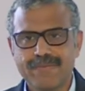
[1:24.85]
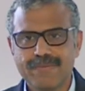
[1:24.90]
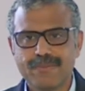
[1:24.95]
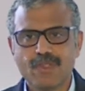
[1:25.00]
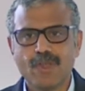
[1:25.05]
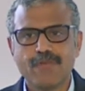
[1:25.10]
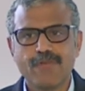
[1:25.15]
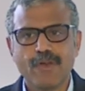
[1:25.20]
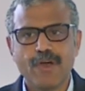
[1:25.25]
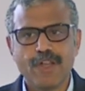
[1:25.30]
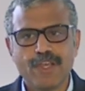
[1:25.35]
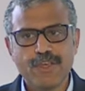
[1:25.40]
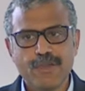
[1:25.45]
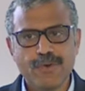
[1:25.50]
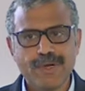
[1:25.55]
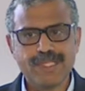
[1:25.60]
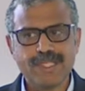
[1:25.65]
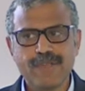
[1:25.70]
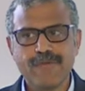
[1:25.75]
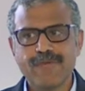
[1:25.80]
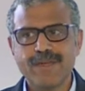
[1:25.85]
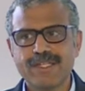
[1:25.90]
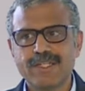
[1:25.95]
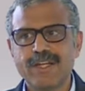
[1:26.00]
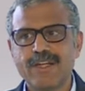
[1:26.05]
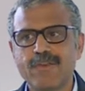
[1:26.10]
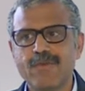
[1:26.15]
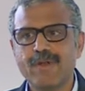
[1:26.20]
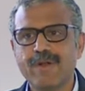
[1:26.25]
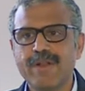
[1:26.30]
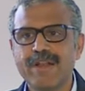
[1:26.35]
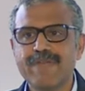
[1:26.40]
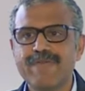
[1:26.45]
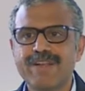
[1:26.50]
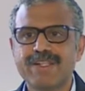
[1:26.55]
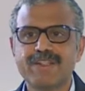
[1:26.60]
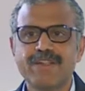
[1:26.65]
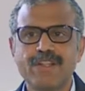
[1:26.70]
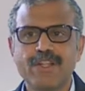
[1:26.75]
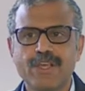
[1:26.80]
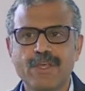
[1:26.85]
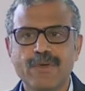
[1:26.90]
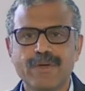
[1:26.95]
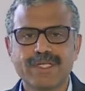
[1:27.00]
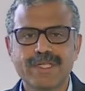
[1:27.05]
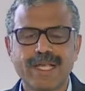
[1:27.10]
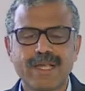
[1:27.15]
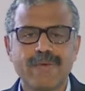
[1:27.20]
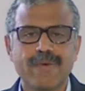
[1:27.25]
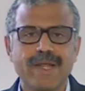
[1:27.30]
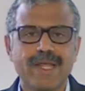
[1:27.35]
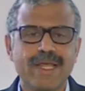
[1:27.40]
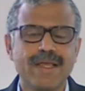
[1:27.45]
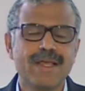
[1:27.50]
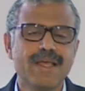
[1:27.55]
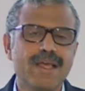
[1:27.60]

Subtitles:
So if you're a US investor, you will invest in the US equity.